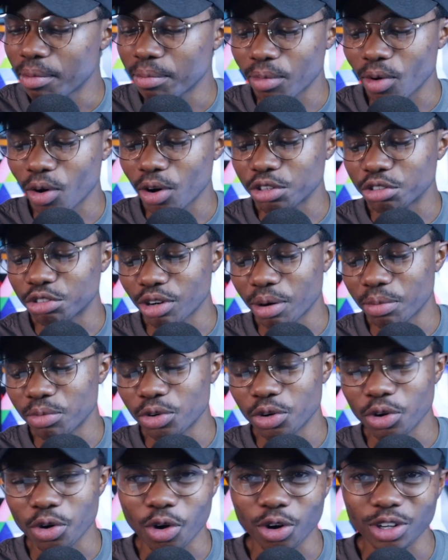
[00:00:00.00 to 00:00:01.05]
More
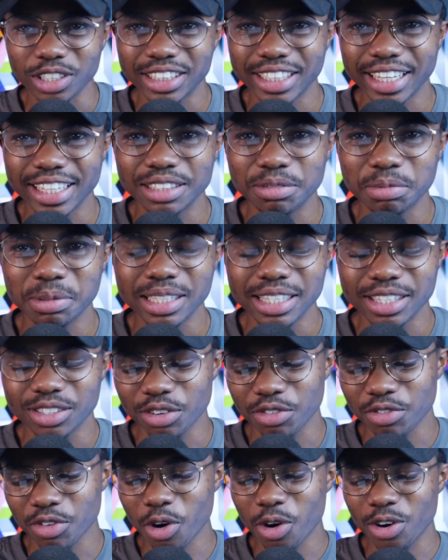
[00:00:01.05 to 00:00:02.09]
drumroll content, please.
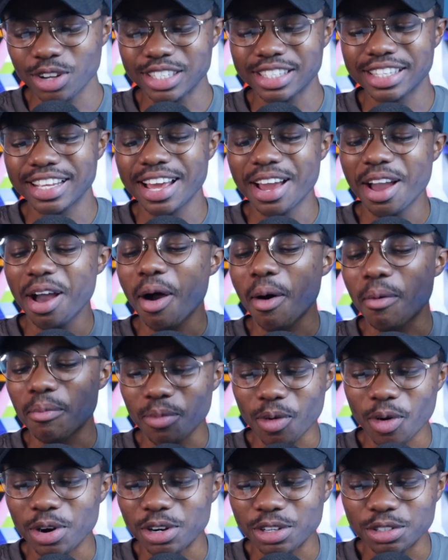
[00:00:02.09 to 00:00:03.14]
Of course,
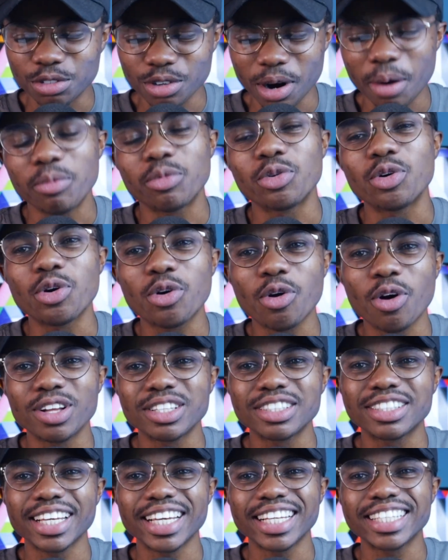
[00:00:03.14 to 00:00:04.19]
more drumroll
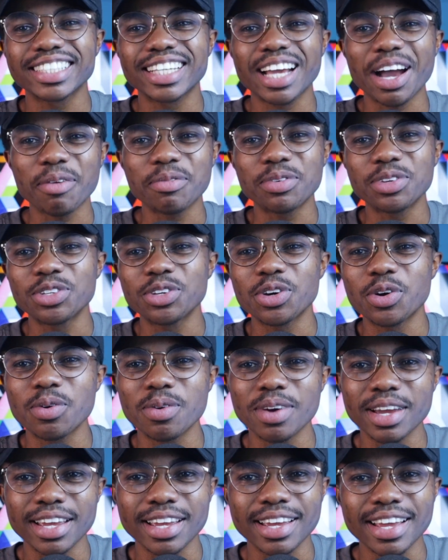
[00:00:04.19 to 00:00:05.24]
content coming your
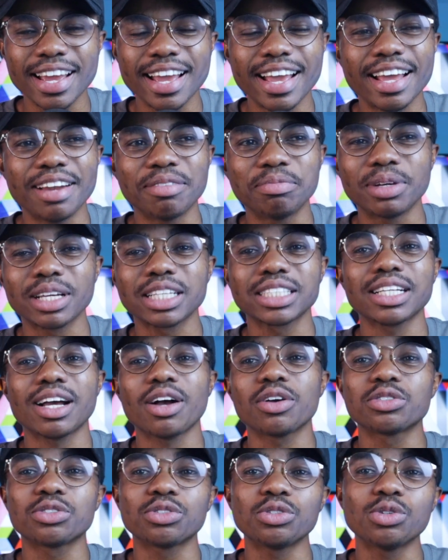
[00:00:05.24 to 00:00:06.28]
way. And big
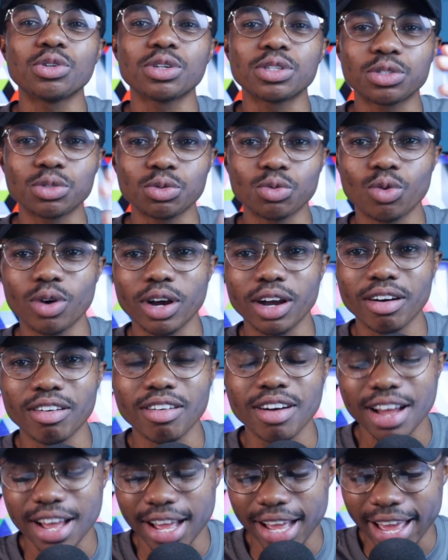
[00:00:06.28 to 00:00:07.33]
shouts to you as
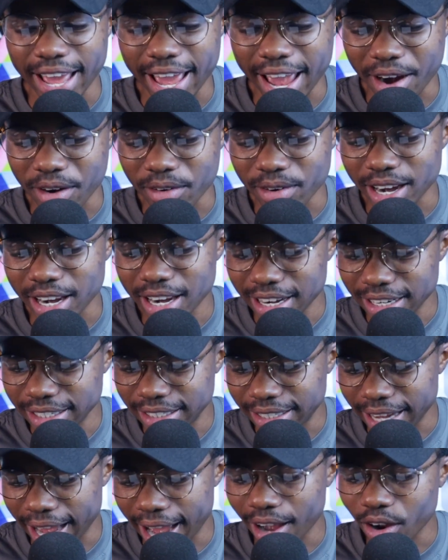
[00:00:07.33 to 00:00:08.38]
well, Eric
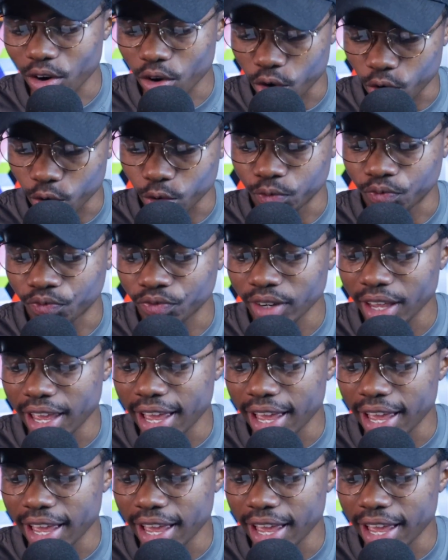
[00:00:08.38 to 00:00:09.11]
Dacon.